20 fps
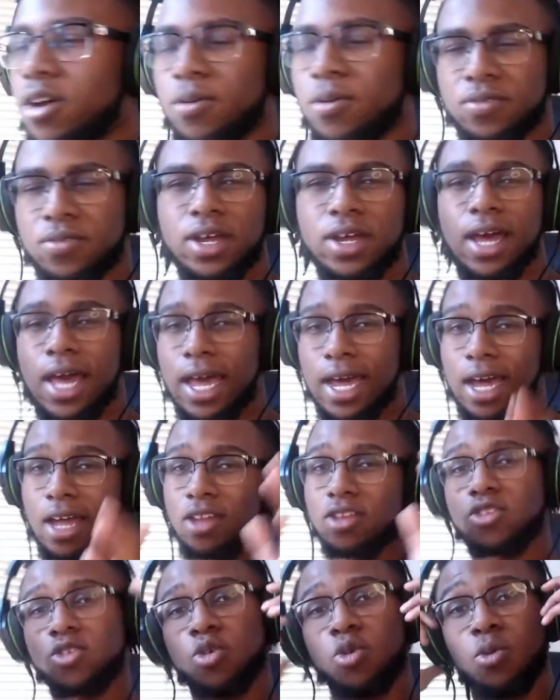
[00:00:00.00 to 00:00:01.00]
So I got I
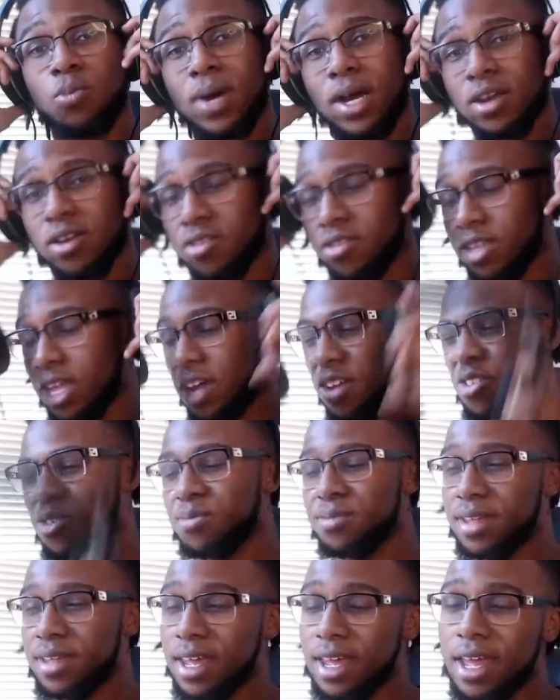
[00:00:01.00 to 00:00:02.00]
got two monitors now. You know what
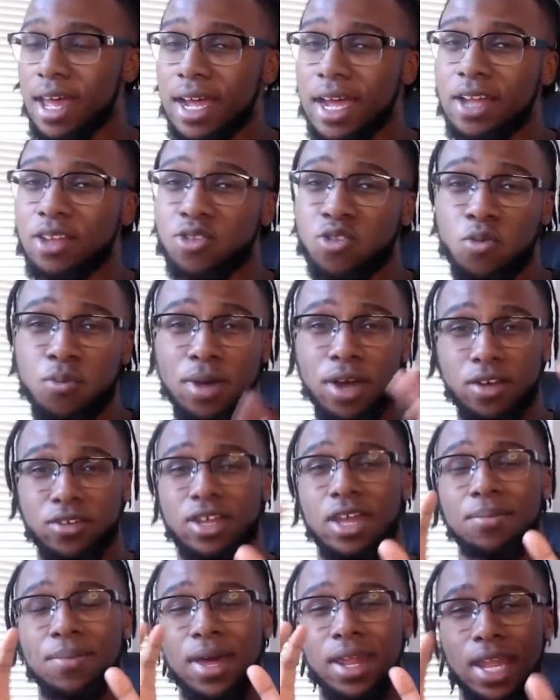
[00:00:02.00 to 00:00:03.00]
I'm saying? I got two monitors
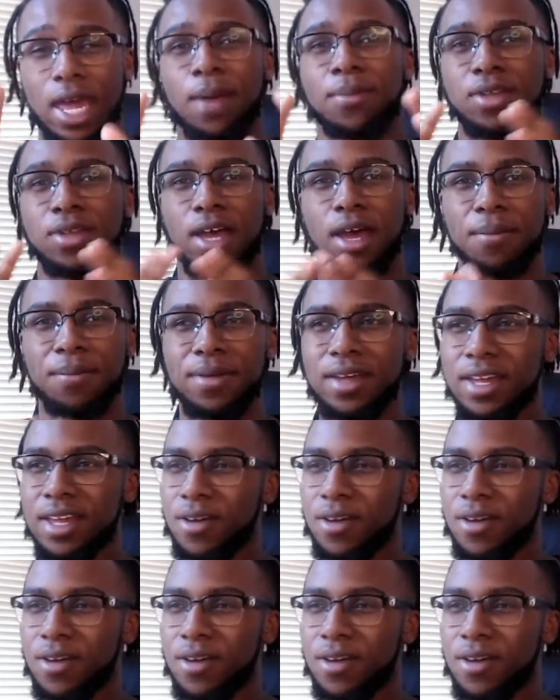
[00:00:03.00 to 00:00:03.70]
in my laptop.